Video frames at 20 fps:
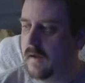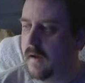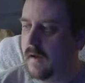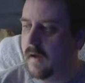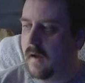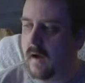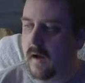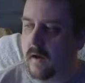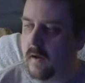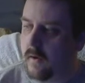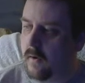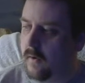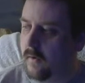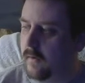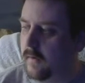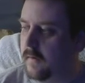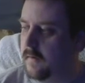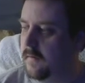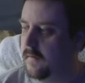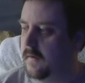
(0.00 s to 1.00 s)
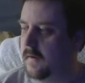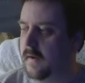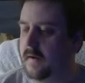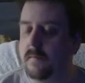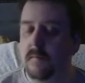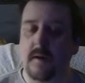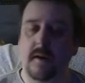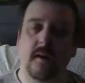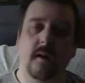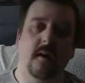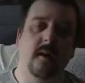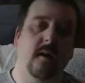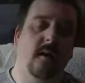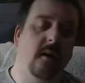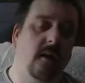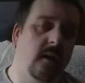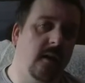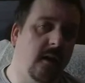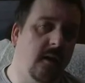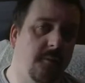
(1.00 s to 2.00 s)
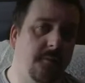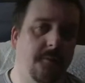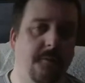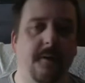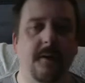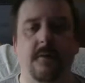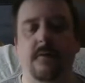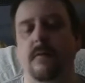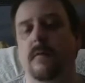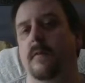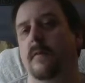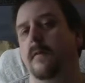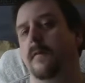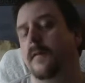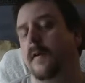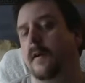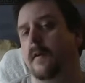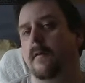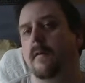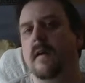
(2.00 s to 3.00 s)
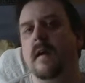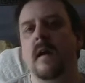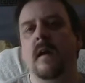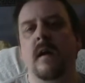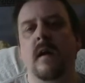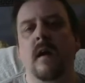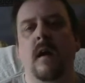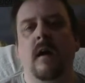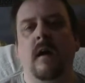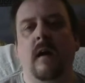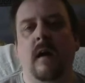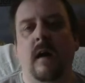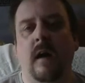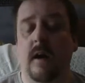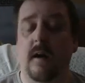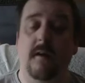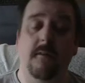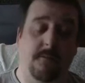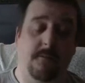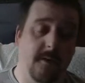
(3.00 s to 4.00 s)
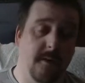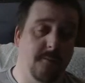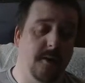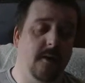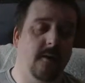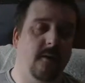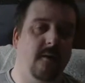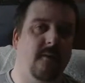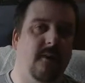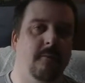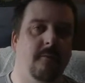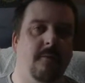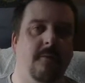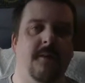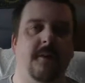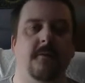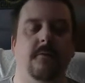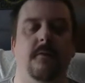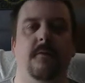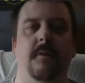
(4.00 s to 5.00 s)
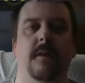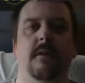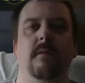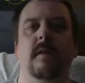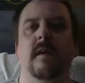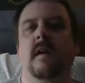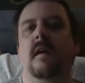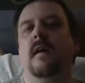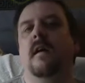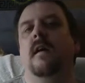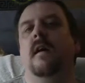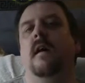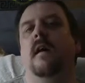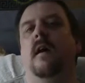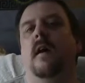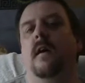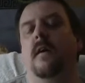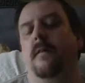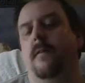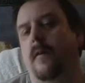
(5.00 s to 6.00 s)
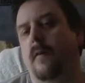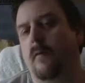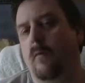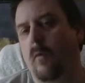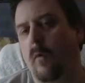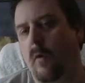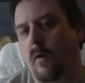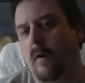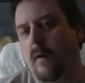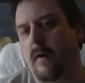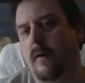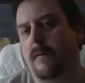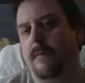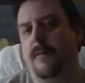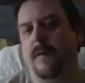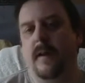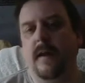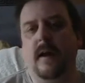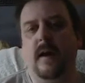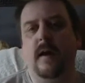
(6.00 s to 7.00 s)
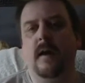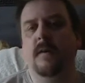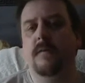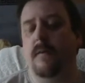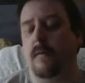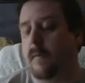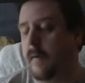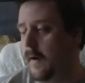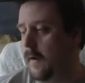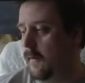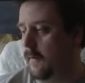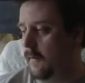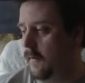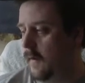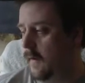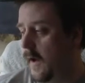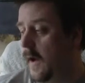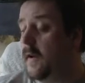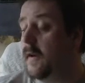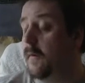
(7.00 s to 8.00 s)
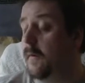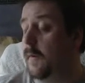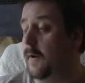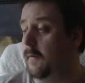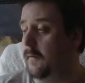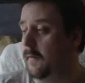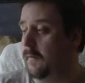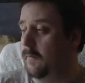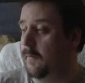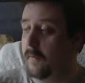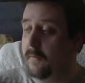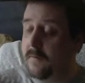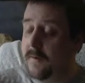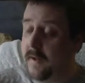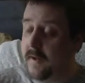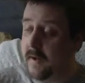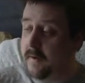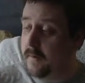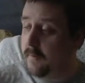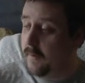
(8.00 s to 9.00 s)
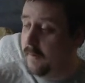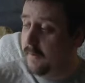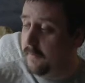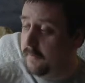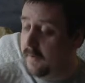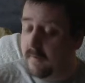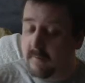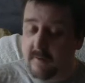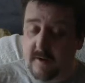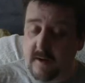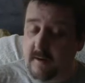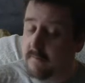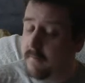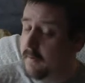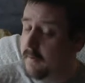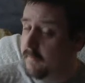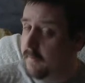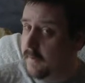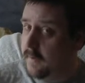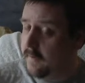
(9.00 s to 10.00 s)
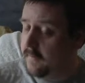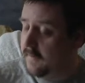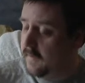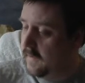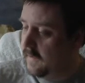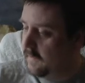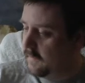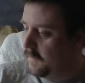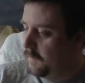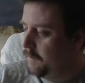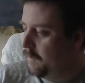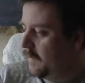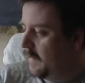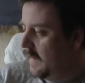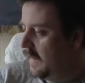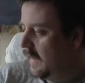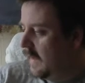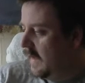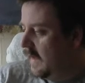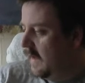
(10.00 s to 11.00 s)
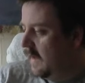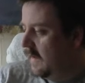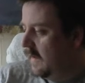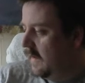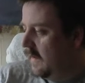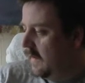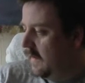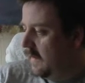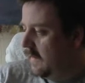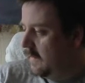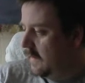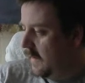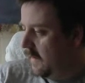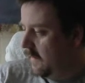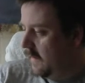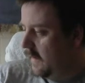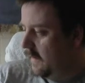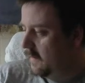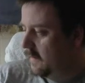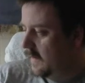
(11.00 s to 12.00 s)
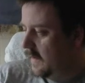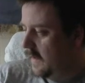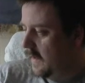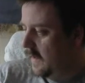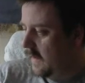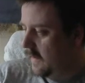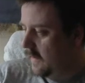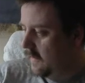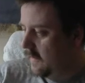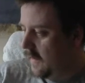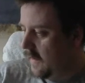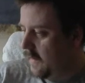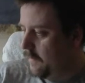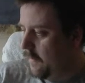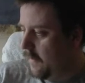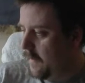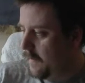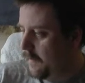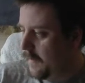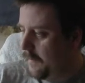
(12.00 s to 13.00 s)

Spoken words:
Hello, this is a completely and utterly unprofessional review, 5-minute unprofessional review, of War for the Underworld. War for the Underworld. I'll get it right one of these days. So let's get the timer up.